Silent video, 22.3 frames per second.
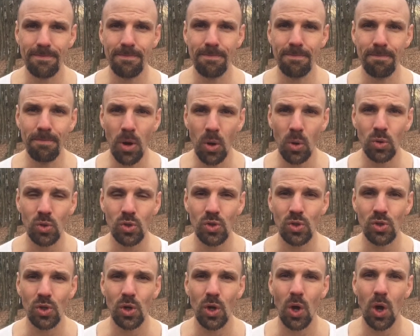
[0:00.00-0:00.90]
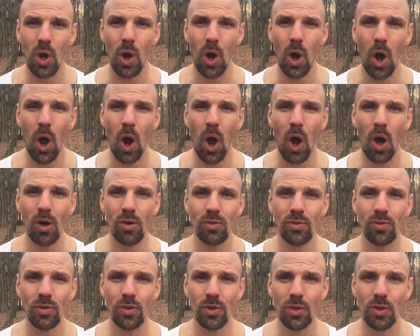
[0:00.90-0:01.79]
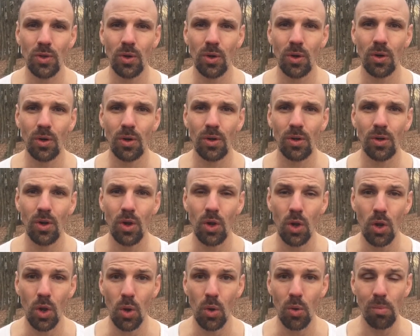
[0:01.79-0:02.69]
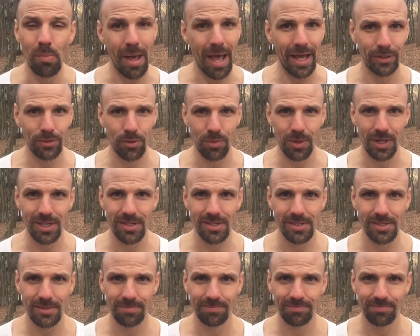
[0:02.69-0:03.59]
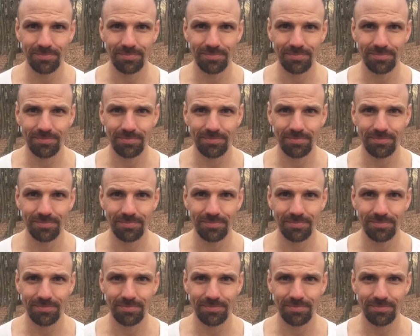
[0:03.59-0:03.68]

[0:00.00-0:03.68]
most of your low batteries.